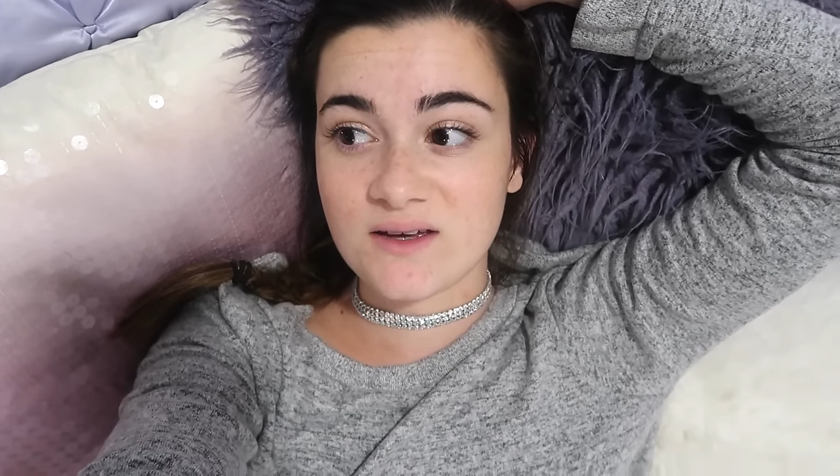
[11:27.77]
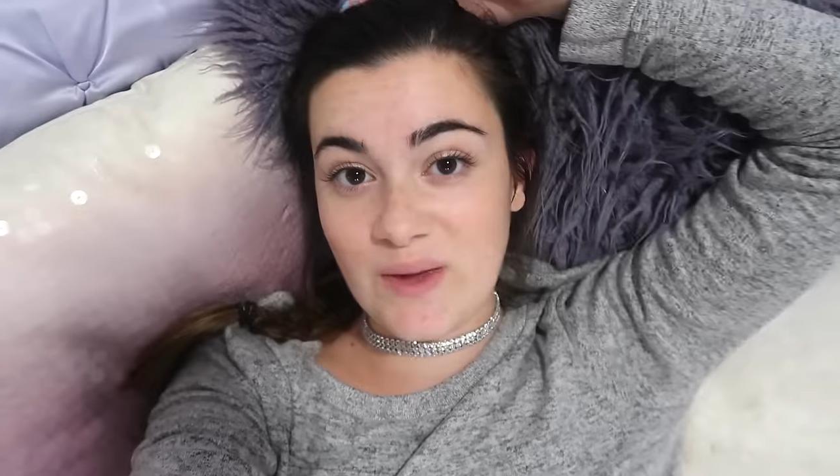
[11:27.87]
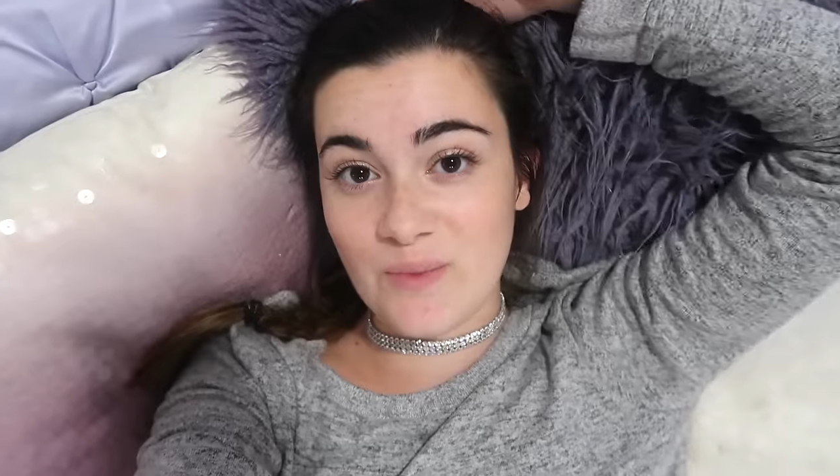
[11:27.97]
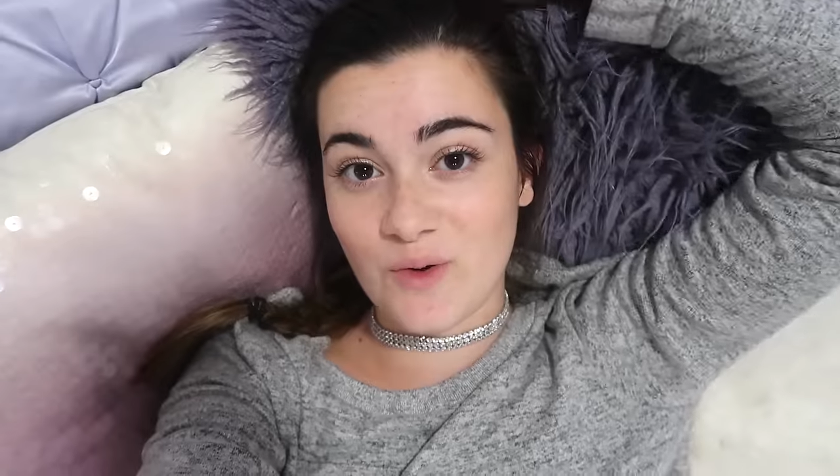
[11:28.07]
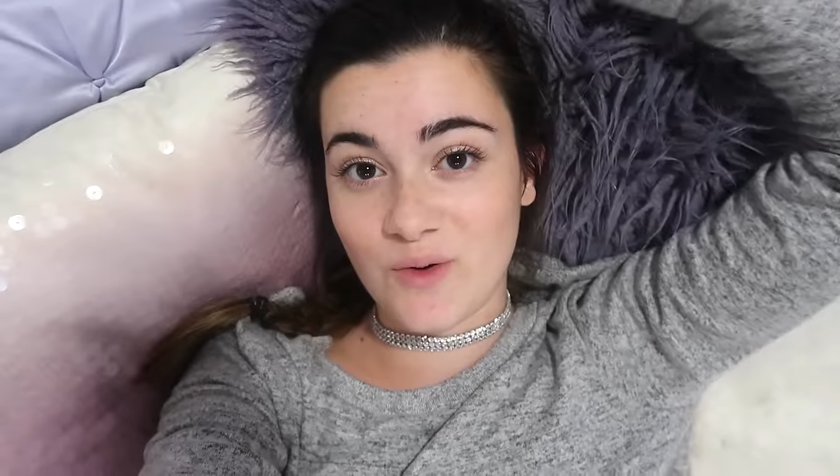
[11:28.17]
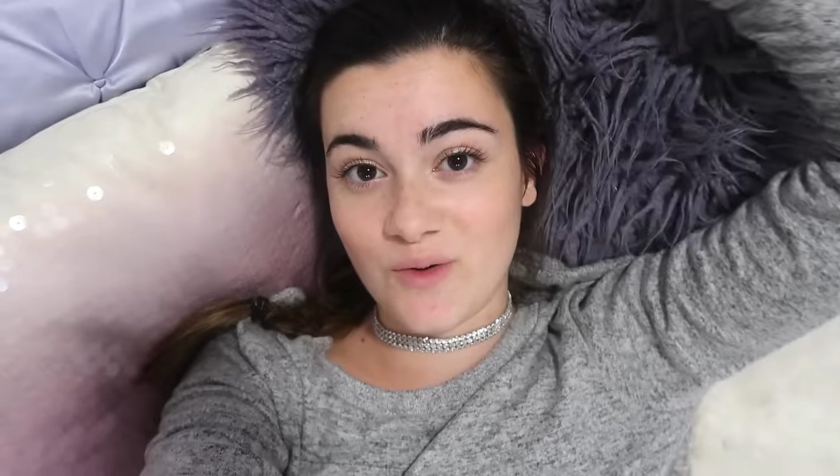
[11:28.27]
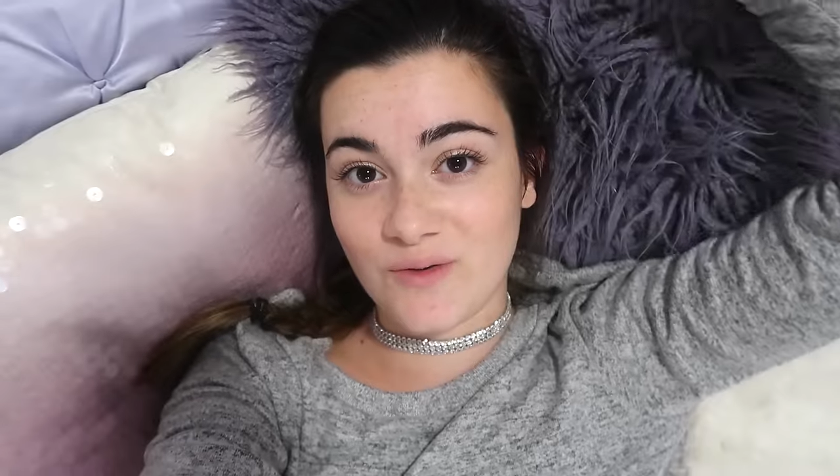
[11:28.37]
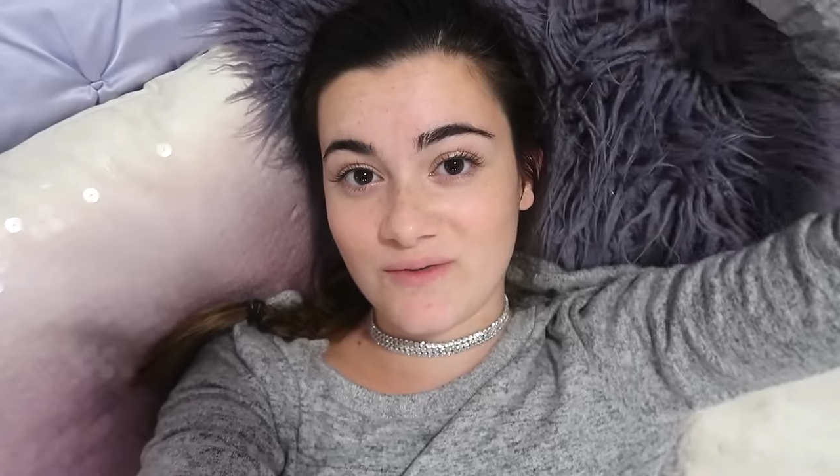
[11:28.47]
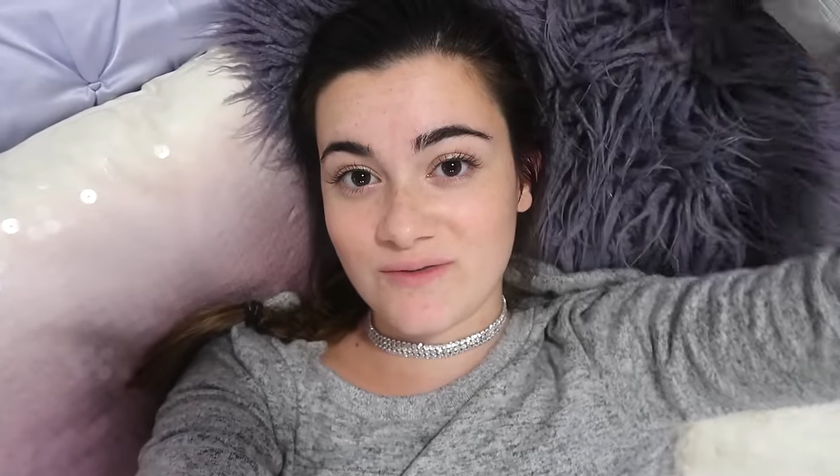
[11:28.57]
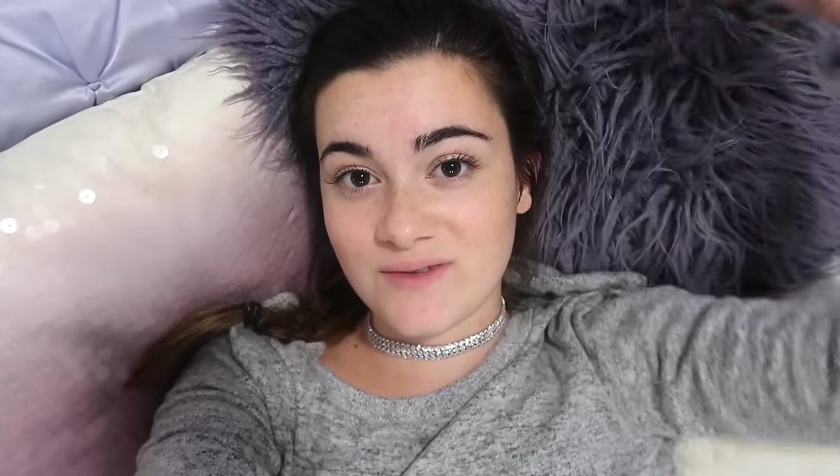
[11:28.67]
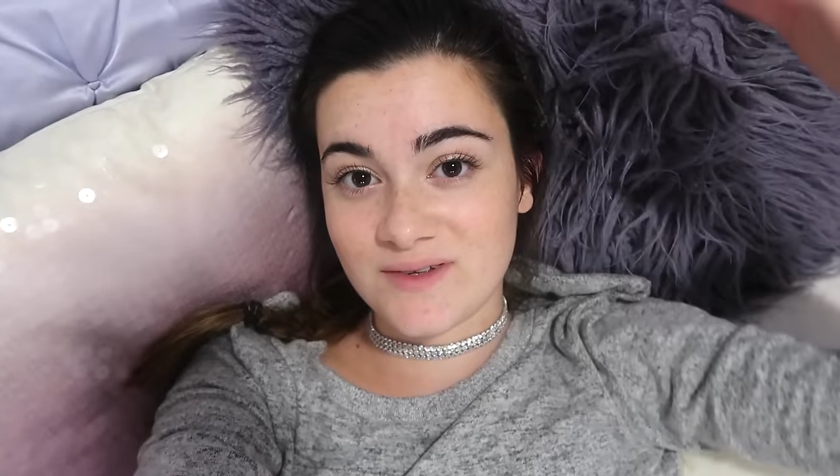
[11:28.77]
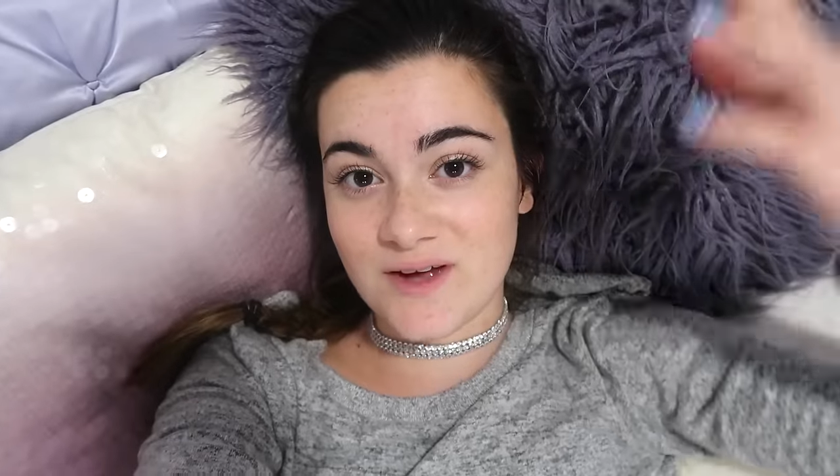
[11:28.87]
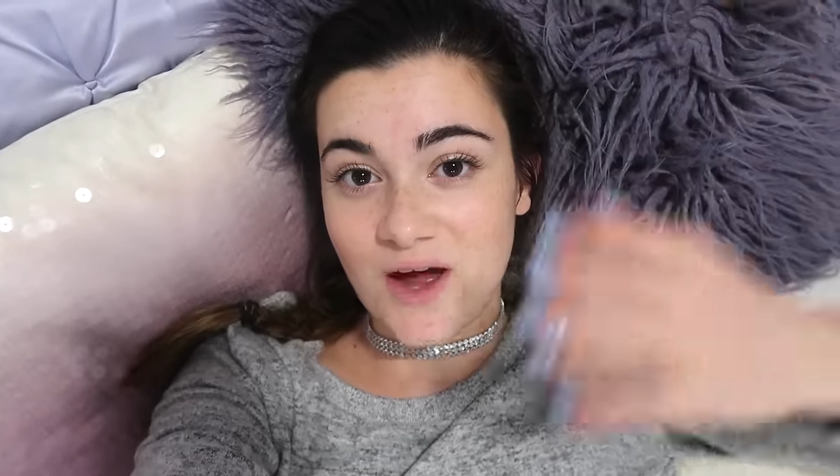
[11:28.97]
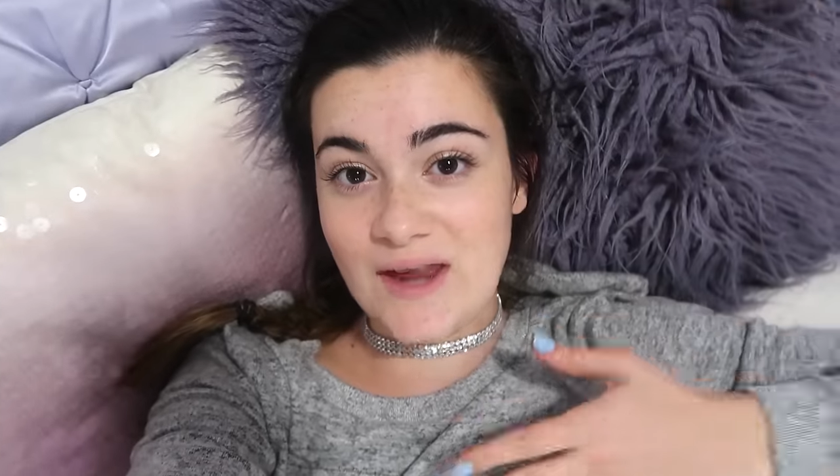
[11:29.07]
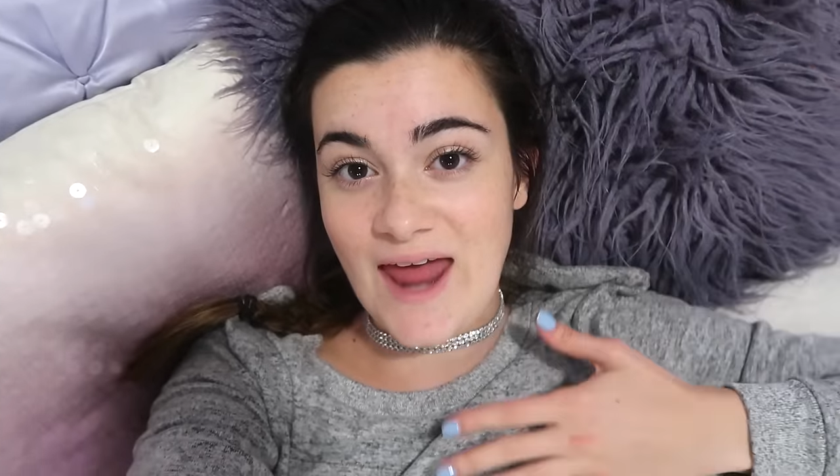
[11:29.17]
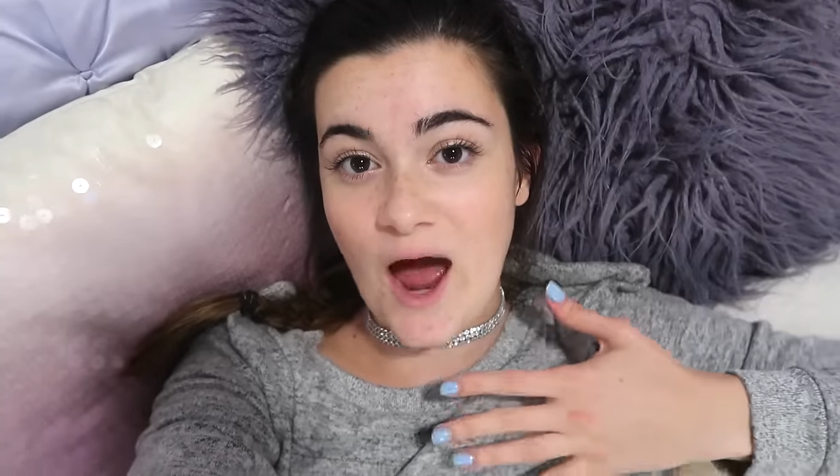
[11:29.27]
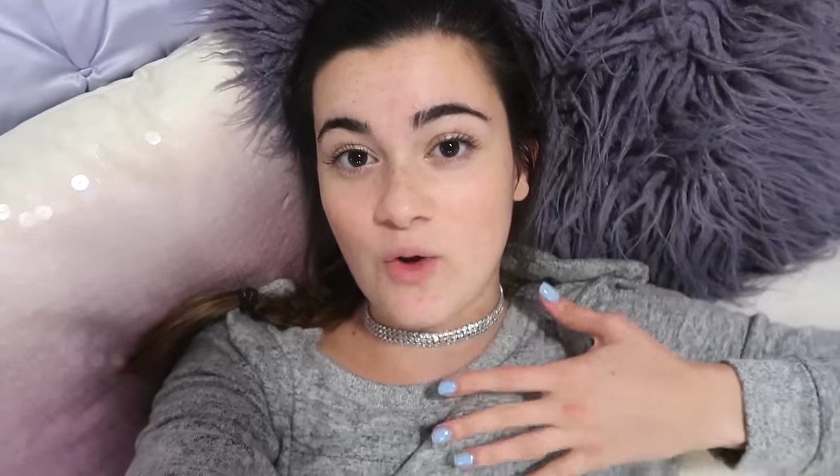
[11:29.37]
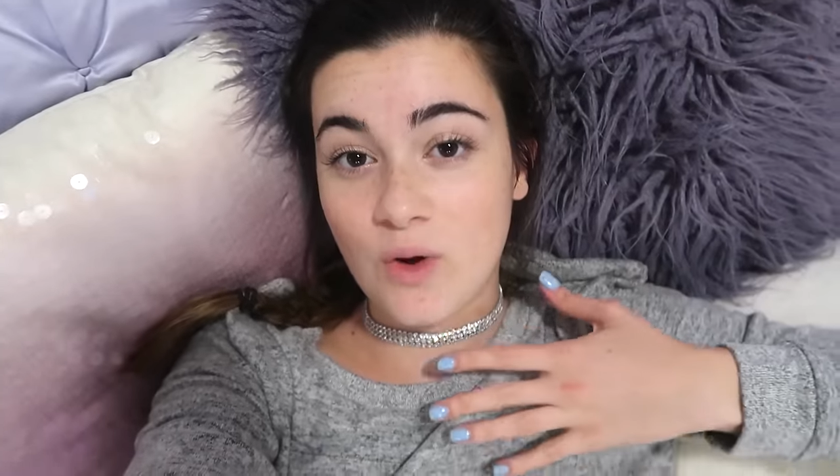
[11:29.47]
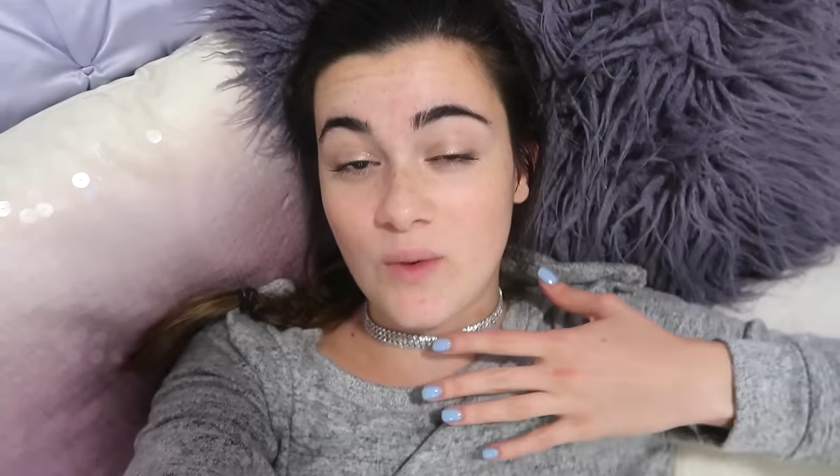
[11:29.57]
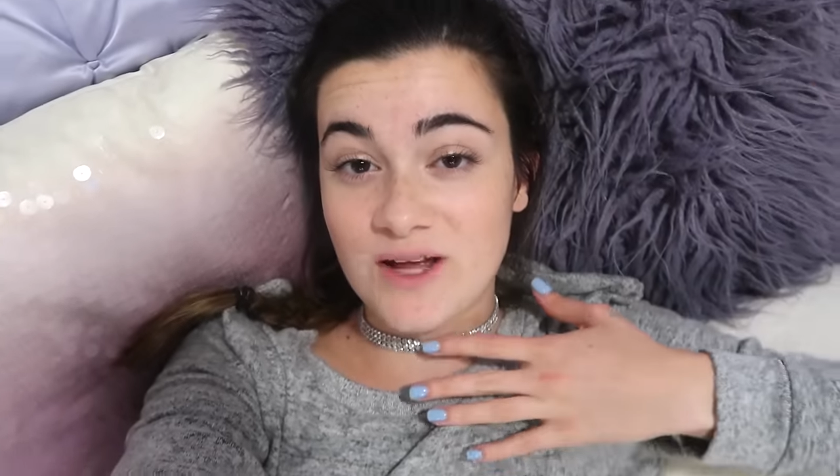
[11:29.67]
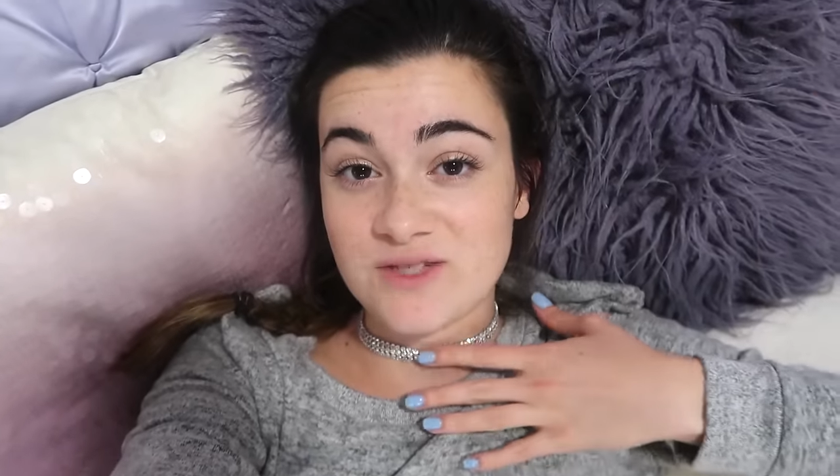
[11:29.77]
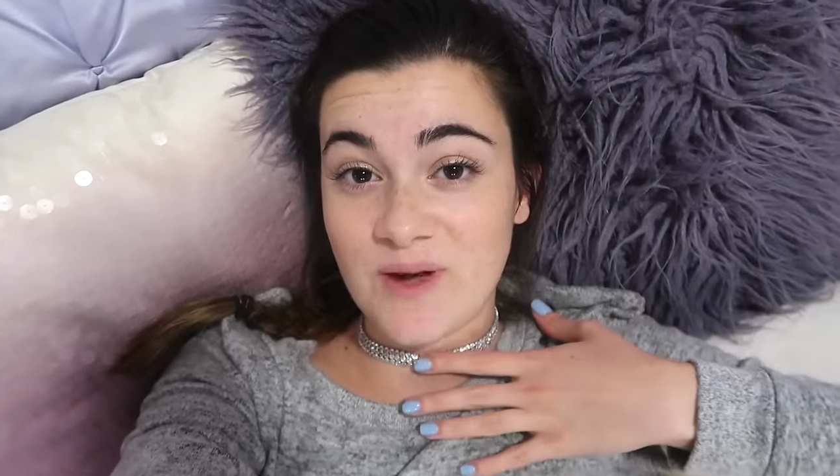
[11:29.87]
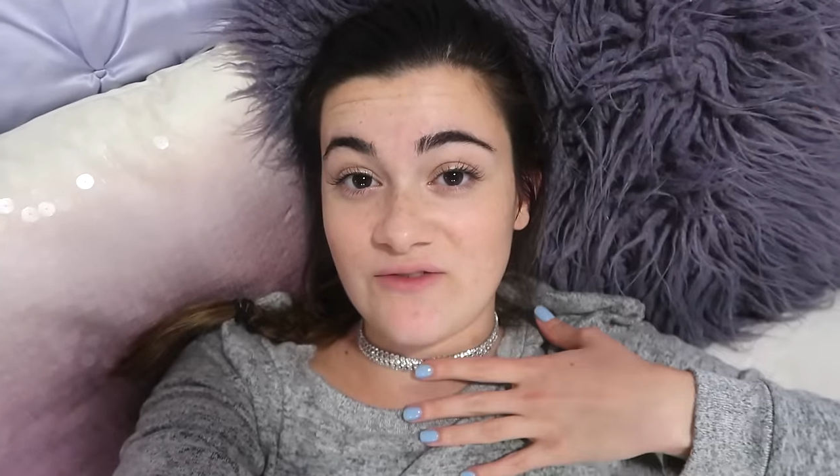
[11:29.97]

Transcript: People now who are watching